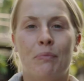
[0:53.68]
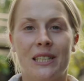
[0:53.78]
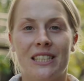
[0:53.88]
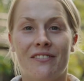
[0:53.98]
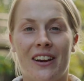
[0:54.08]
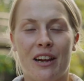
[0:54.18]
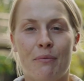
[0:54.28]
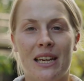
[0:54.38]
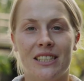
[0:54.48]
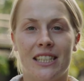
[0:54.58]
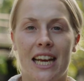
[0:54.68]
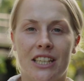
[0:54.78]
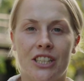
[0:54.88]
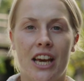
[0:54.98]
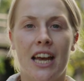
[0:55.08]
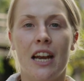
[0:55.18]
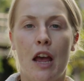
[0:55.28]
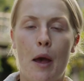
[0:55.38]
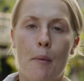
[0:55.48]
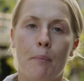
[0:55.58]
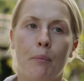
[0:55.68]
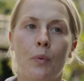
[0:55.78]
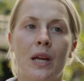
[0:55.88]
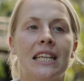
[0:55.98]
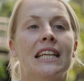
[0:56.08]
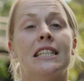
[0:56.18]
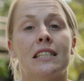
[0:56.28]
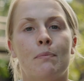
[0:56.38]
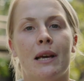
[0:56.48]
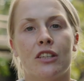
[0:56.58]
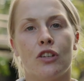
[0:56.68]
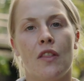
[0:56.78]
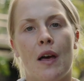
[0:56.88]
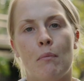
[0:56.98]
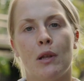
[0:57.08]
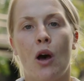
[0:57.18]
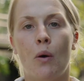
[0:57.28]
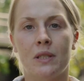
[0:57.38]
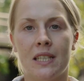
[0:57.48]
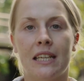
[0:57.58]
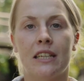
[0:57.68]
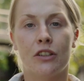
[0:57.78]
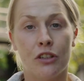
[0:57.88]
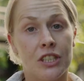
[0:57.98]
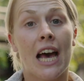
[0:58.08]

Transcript: breeding recommendation, we needed to make sure that Melur was in good